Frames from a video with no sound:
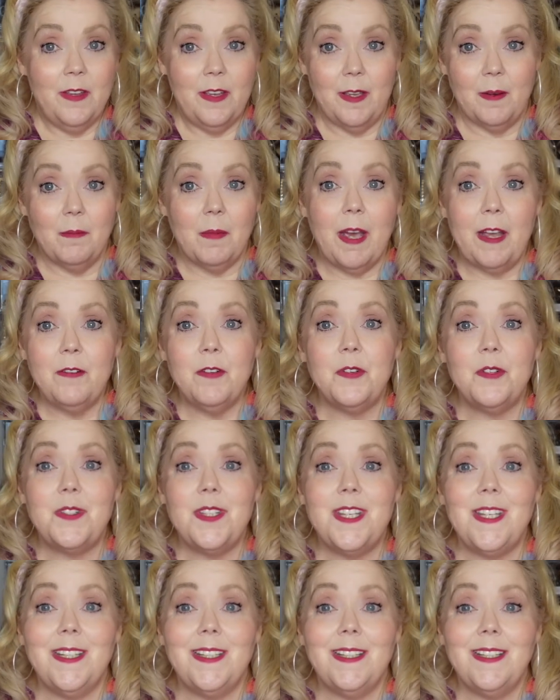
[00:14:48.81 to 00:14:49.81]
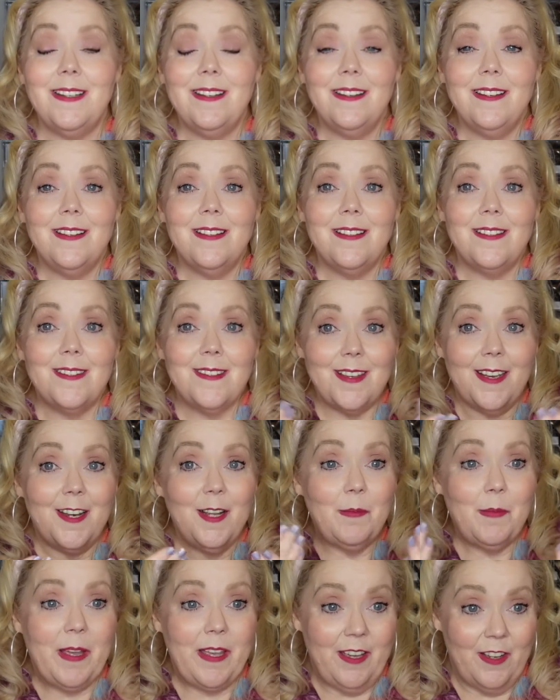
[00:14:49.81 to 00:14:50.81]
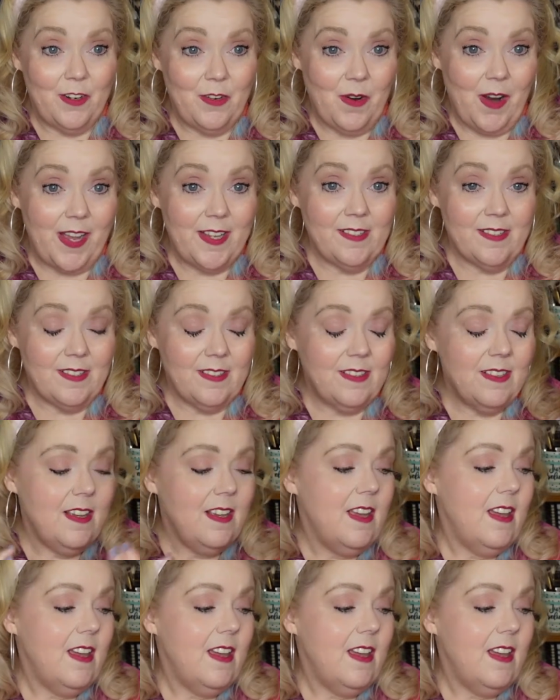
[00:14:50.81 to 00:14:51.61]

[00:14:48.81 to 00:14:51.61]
in my routine, setting my under eyes.